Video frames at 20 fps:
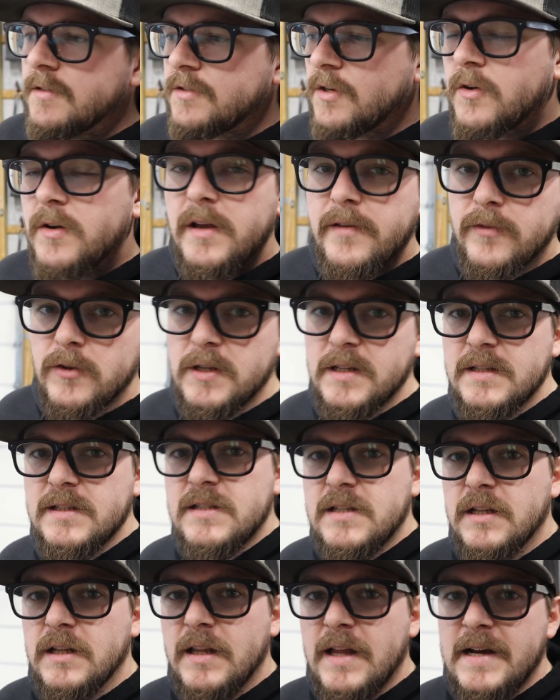So if you didn't
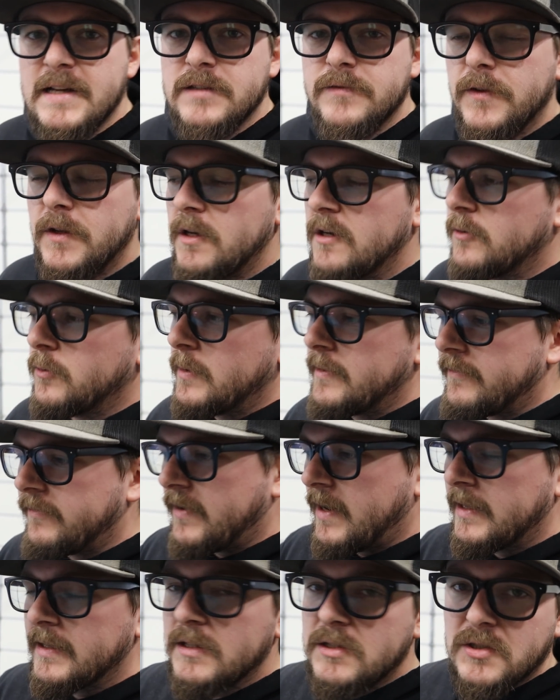see the last video, we
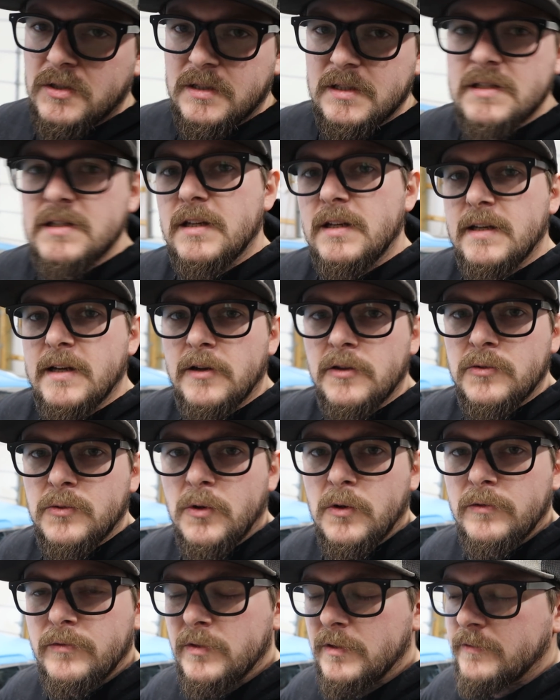finally took this thing down the
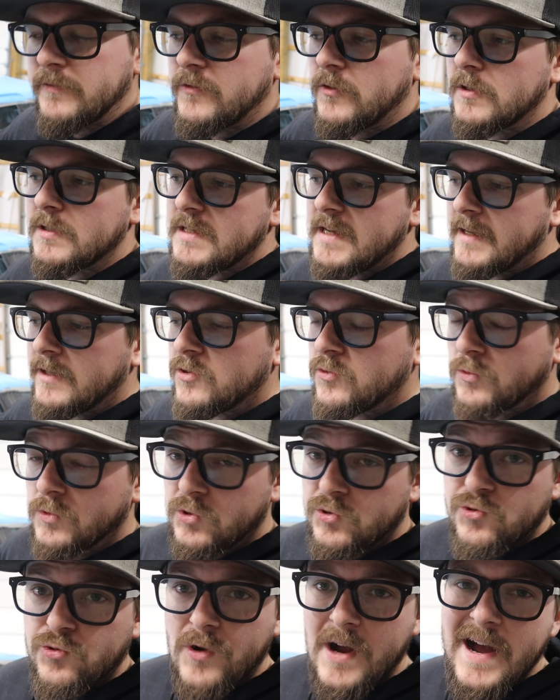road for the first actual
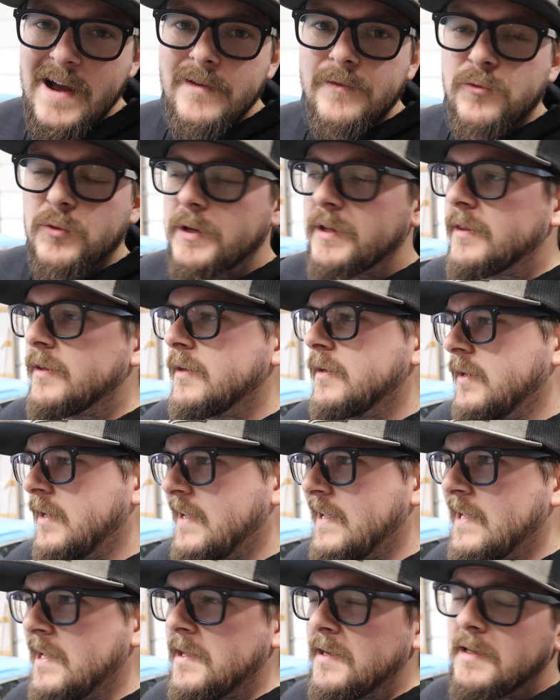drive with
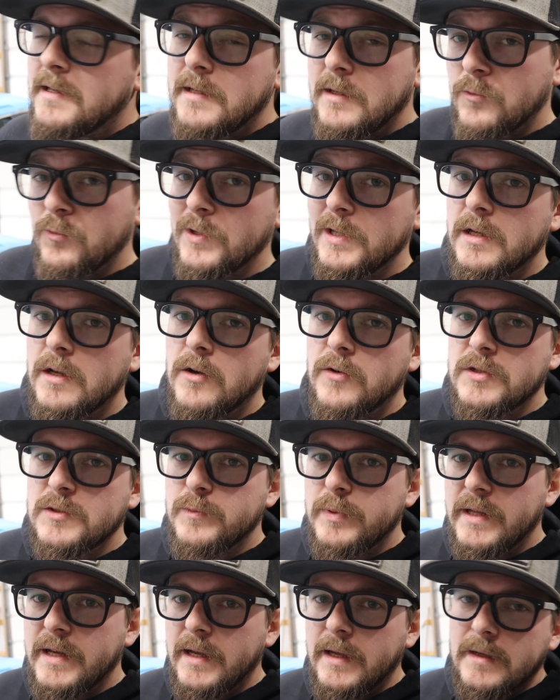it, and it didn't really go as
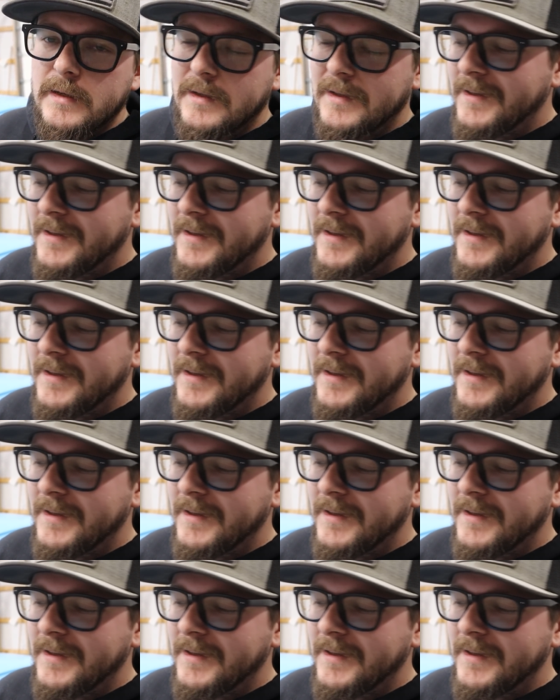planned.